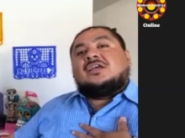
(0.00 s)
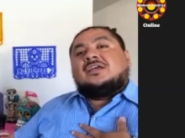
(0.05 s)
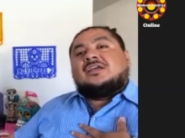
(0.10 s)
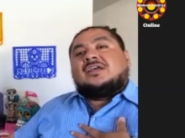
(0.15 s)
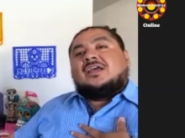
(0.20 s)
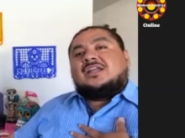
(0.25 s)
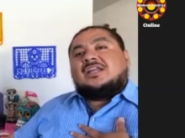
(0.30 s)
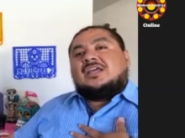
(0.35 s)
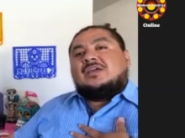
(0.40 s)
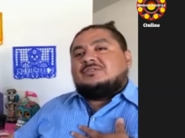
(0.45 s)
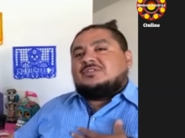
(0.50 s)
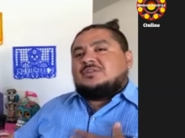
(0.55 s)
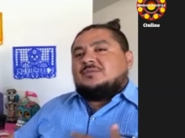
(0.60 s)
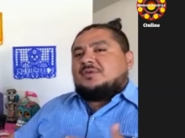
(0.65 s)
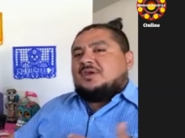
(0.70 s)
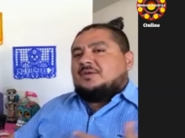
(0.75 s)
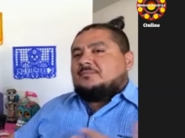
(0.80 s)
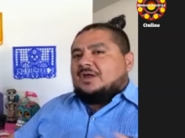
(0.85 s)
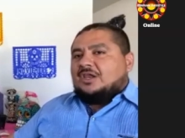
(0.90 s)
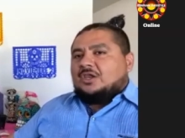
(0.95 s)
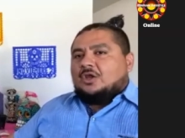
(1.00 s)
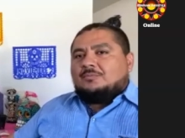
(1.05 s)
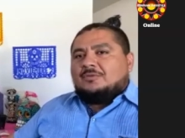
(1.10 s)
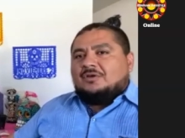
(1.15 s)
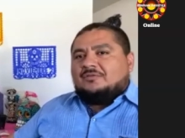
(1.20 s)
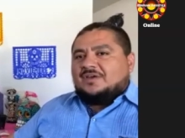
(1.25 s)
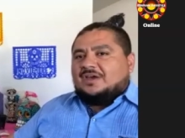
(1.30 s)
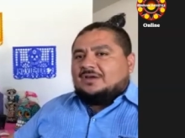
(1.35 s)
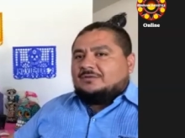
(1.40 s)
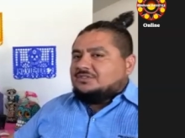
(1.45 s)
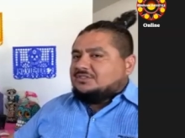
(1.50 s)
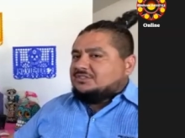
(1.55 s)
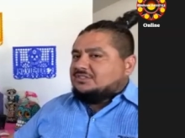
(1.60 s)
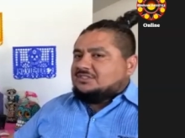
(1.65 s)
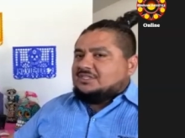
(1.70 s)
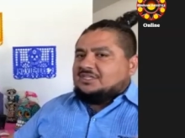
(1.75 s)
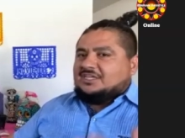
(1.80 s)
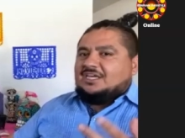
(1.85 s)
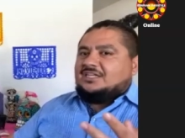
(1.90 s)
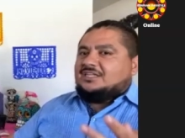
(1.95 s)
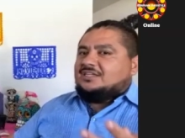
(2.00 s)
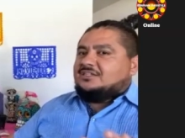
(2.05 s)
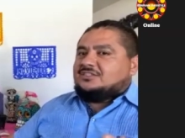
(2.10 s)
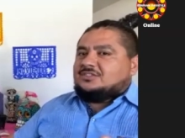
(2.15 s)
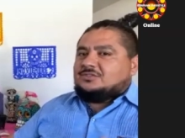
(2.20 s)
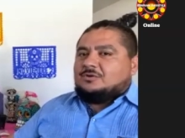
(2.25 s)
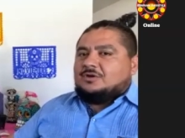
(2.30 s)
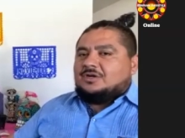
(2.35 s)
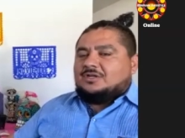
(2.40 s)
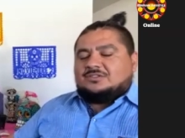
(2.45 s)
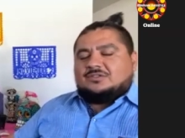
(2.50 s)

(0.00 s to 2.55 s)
And he was a big Paloma fan, which is tequila and squirt.